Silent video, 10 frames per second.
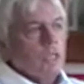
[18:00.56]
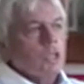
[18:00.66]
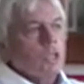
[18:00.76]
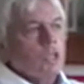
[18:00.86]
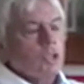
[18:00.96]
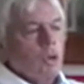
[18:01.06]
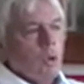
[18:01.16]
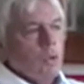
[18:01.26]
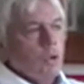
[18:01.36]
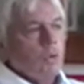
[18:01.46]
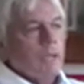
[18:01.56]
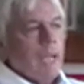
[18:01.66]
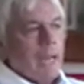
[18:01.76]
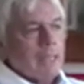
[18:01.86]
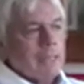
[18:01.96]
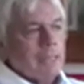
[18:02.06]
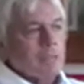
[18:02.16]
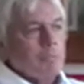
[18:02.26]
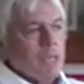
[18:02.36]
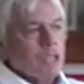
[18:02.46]
is control your reality
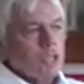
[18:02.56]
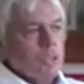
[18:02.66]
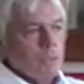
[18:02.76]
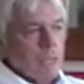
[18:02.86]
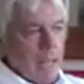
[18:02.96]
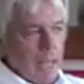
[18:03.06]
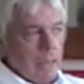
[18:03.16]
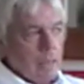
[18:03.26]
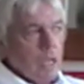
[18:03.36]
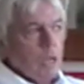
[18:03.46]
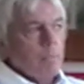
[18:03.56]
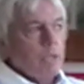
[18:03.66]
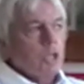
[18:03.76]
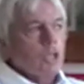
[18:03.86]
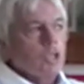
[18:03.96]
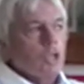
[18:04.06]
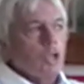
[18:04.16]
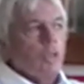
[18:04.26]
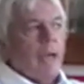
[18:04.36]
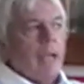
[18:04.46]
as best you can, because
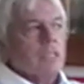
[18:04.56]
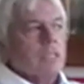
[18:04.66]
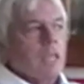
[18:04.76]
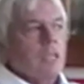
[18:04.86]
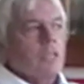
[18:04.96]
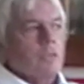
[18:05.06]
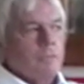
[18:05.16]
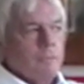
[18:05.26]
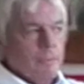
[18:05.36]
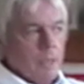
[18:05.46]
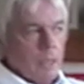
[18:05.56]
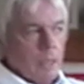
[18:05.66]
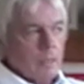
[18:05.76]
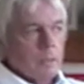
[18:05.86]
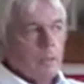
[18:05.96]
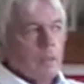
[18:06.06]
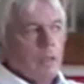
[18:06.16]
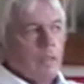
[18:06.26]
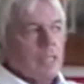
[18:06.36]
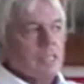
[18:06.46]
that sense of fear,
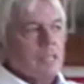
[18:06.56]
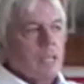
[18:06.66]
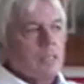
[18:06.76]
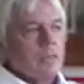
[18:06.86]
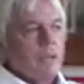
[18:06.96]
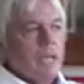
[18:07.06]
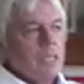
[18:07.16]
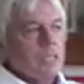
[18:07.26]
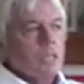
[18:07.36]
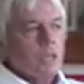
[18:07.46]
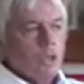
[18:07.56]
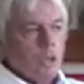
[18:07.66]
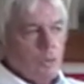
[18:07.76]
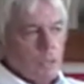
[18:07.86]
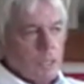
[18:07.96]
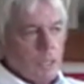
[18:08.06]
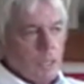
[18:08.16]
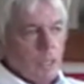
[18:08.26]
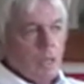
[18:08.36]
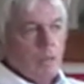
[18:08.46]
that sense of
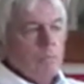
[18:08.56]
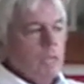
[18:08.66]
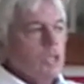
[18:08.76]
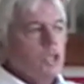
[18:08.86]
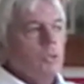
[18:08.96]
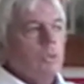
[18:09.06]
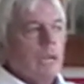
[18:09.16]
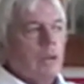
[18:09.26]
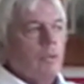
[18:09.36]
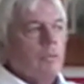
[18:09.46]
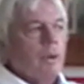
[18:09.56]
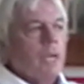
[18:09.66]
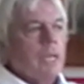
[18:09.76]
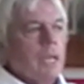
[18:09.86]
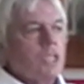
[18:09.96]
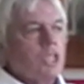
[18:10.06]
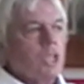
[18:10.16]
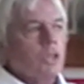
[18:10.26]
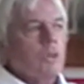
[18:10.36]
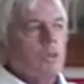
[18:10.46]
insecurity, means you cannot find
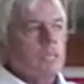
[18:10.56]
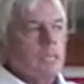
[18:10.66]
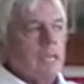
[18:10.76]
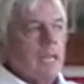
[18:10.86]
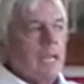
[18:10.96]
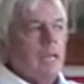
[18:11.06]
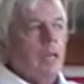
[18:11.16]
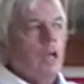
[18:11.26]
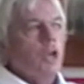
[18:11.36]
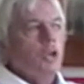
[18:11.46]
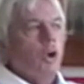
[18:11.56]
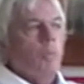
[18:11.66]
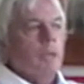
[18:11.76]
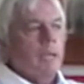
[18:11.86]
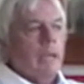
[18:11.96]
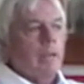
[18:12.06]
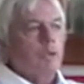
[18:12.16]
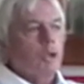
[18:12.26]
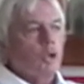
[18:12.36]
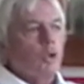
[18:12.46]
security in not being
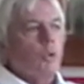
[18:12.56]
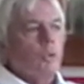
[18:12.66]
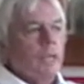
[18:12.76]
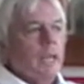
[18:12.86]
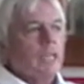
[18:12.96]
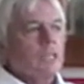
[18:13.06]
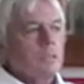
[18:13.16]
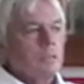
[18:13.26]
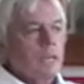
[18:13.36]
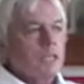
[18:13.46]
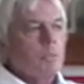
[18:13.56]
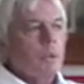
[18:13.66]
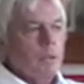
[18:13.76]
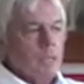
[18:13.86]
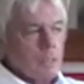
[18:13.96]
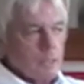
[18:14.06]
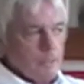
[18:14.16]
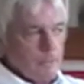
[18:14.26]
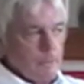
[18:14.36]
able to call the next experience.